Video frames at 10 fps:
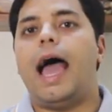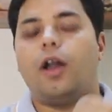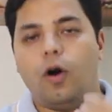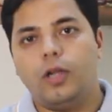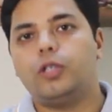
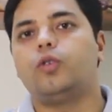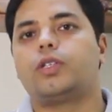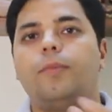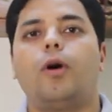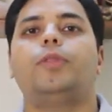and also
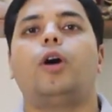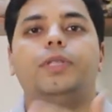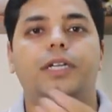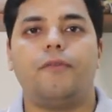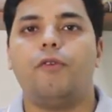some of the
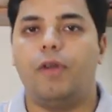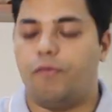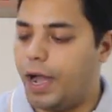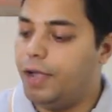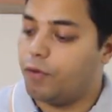objective you will
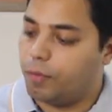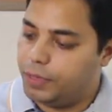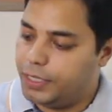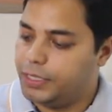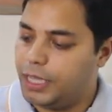find from
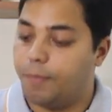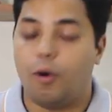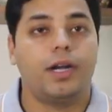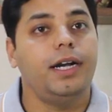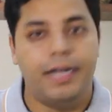these
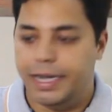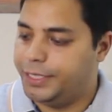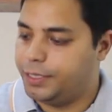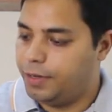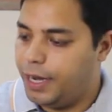important
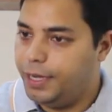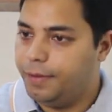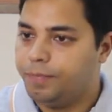dates. Right.